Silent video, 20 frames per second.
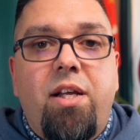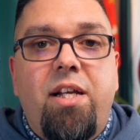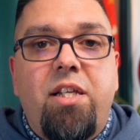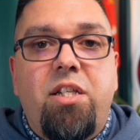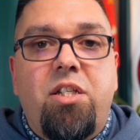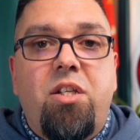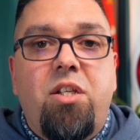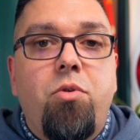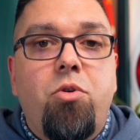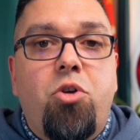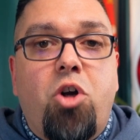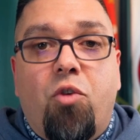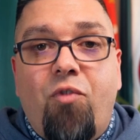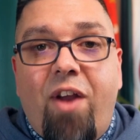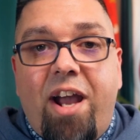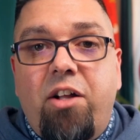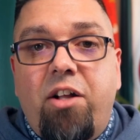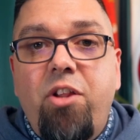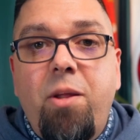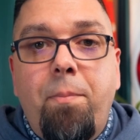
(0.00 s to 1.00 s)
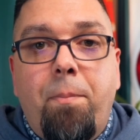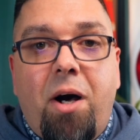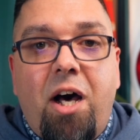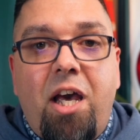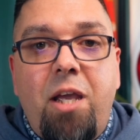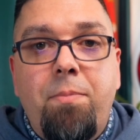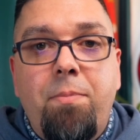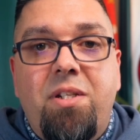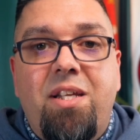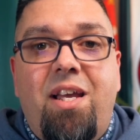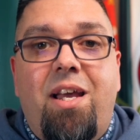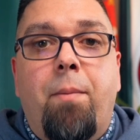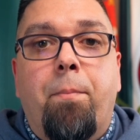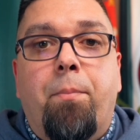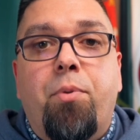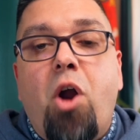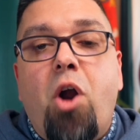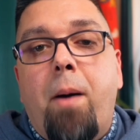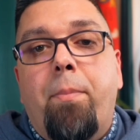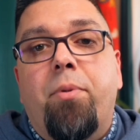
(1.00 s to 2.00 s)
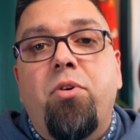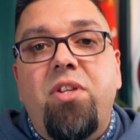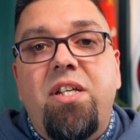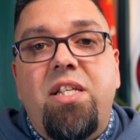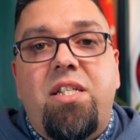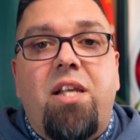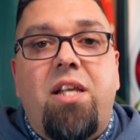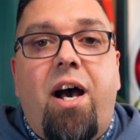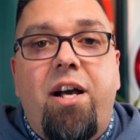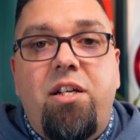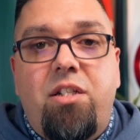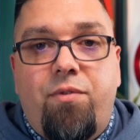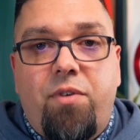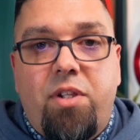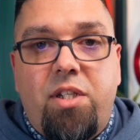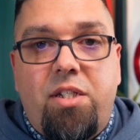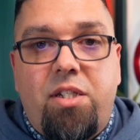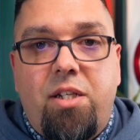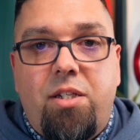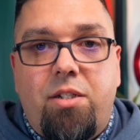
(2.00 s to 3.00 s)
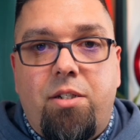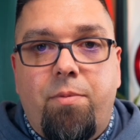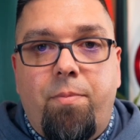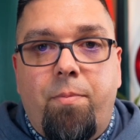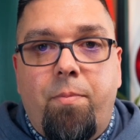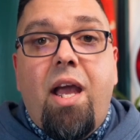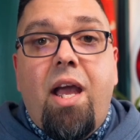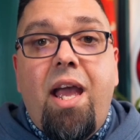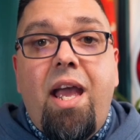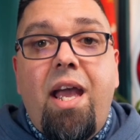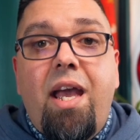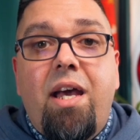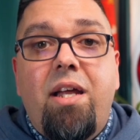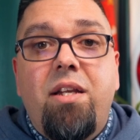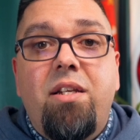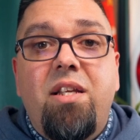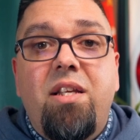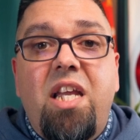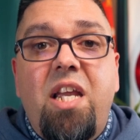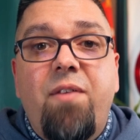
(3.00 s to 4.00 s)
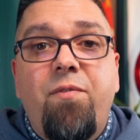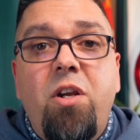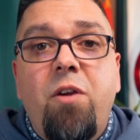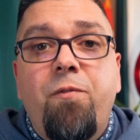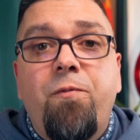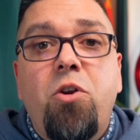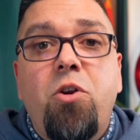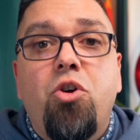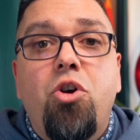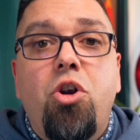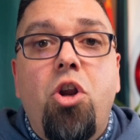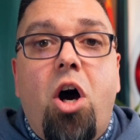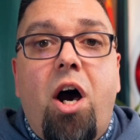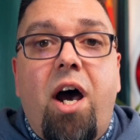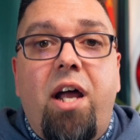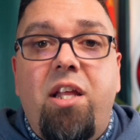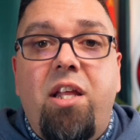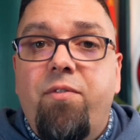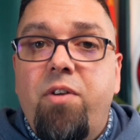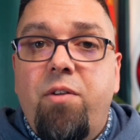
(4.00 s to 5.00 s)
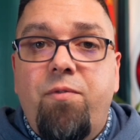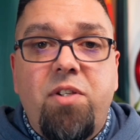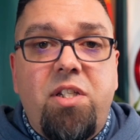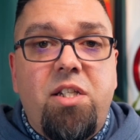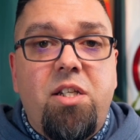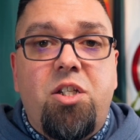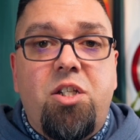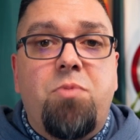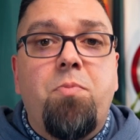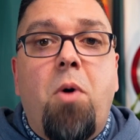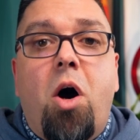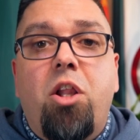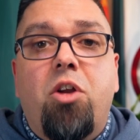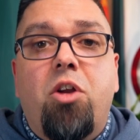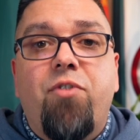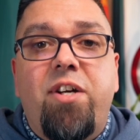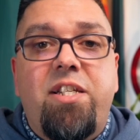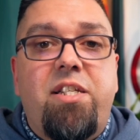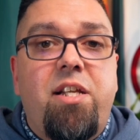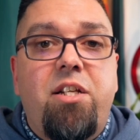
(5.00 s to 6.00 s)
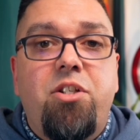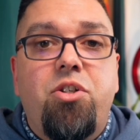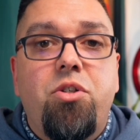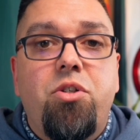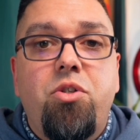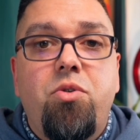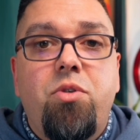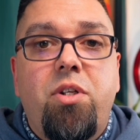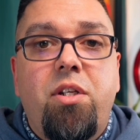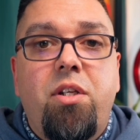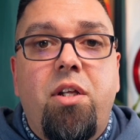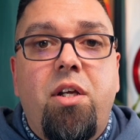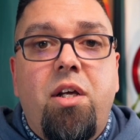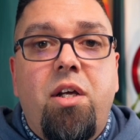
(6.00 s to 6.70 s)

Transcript: is correctly piped and properly sized for the system. And even if you're not, even if this is a smaller residential unit,